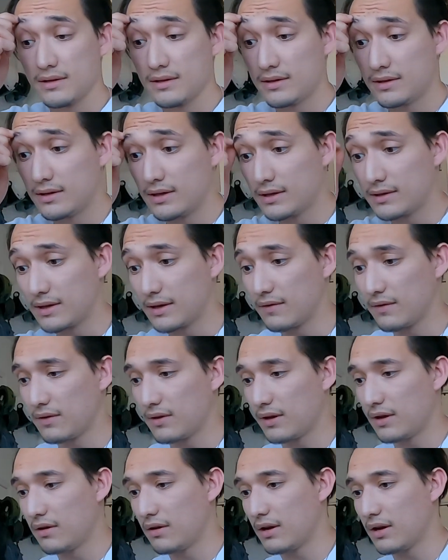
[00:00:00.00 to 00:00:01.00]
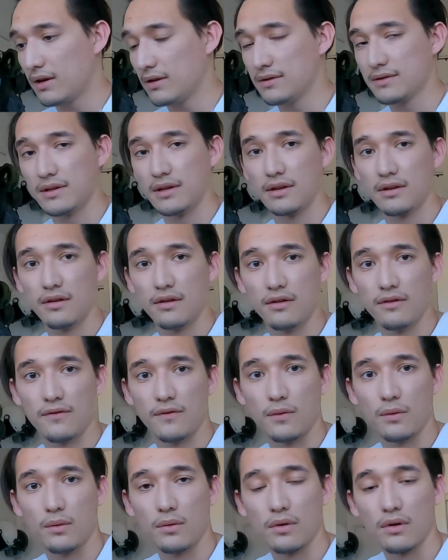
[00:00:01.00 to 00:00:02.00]
that's everything here, guys. Thank you
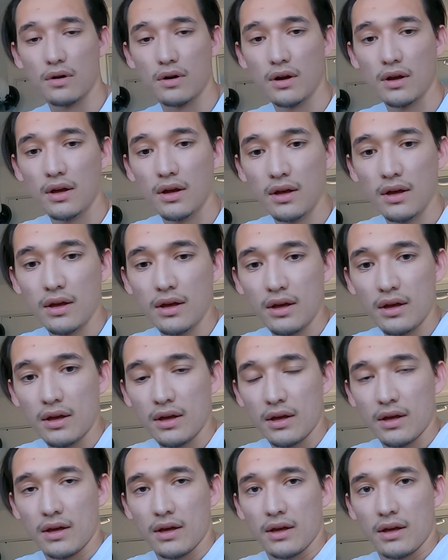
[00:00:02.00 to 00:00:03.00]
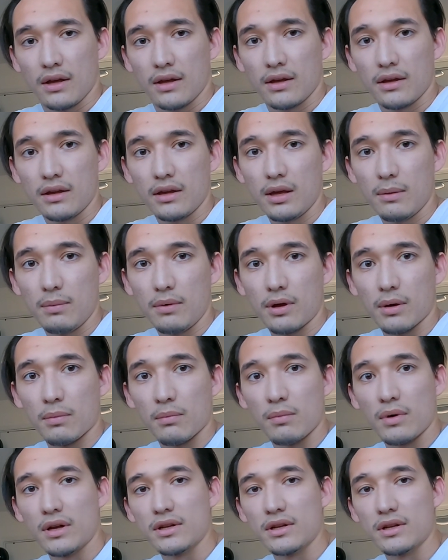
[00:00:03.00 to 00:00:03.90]
for keeping up with my